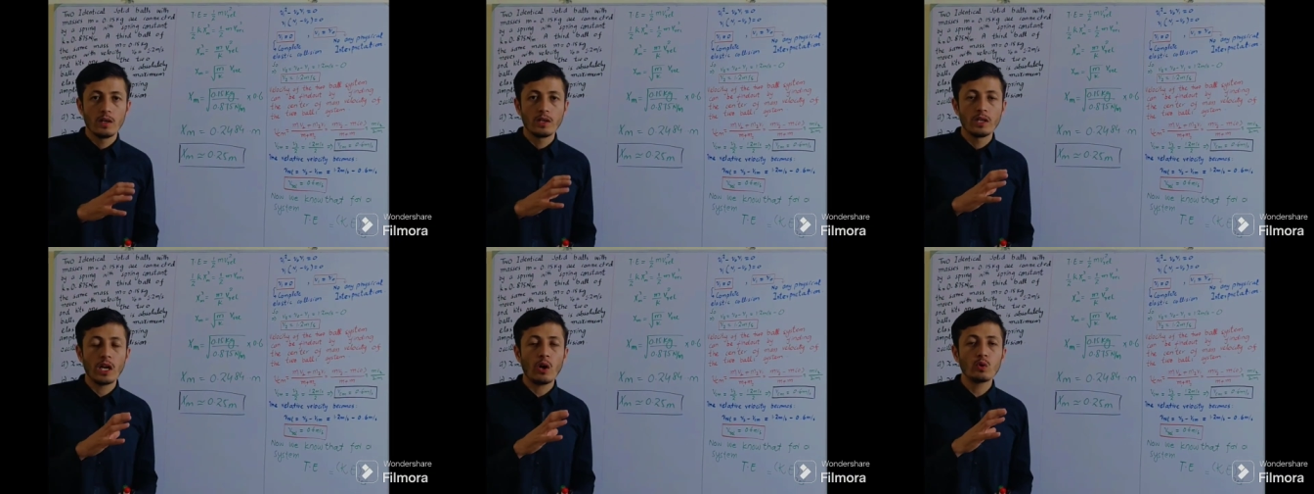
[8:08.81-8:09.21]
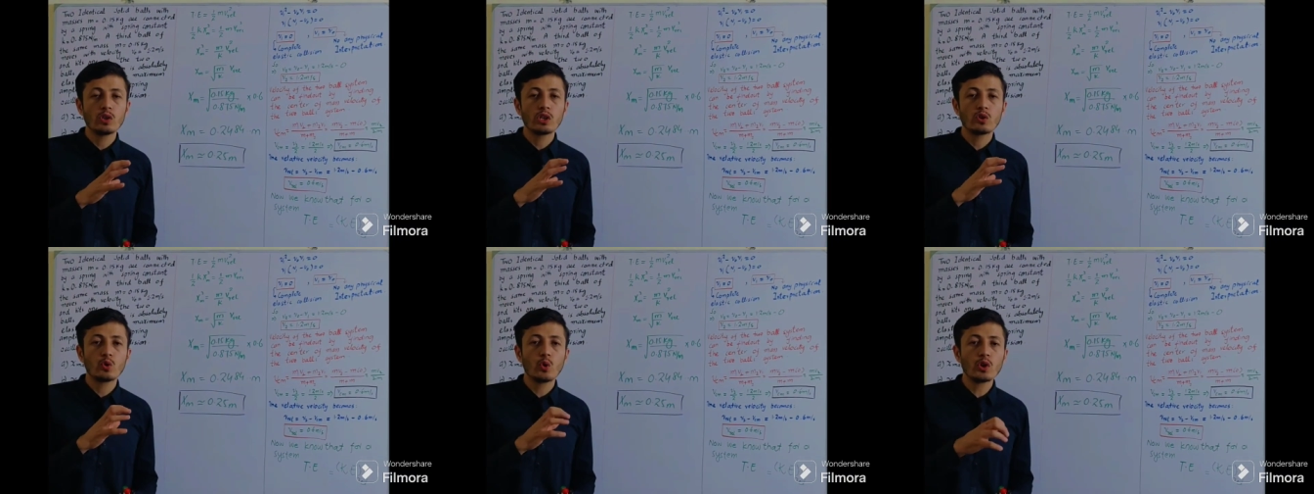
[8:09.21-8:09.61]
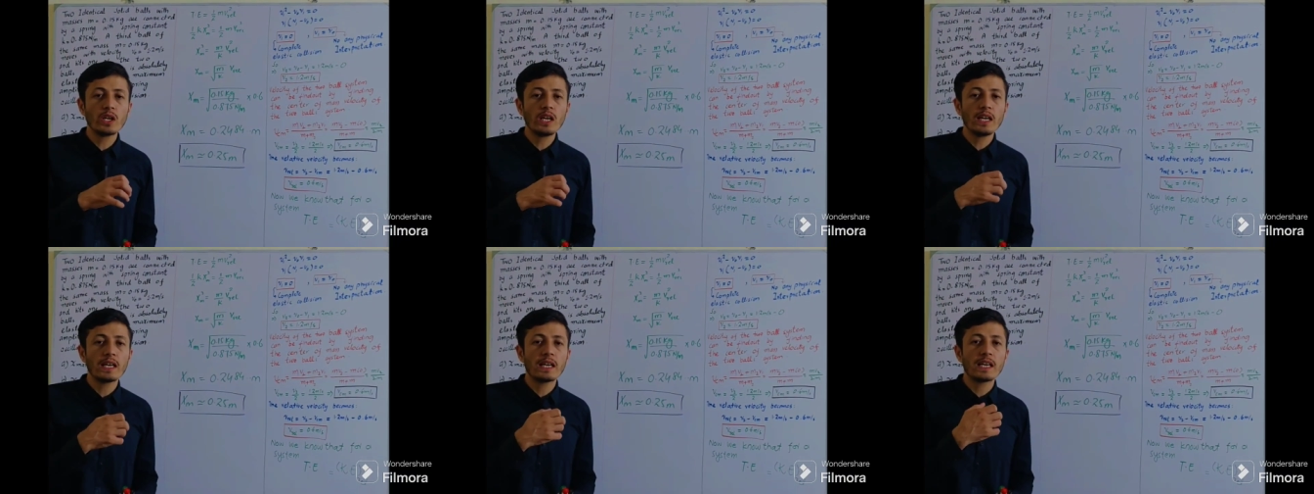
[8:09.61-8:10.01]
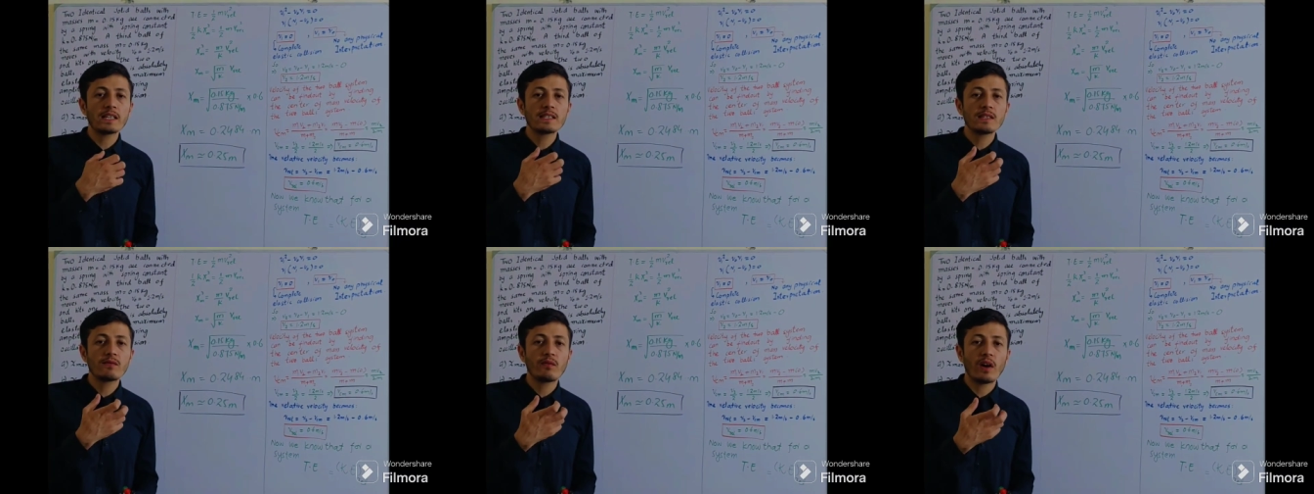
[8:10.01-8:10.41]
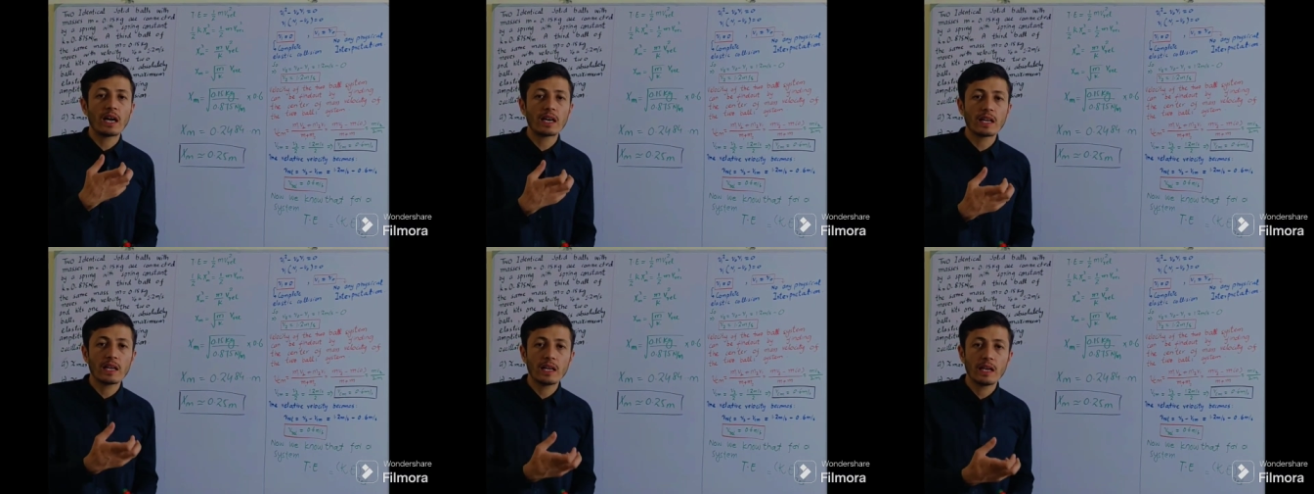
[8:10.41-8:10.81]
Now the total energy for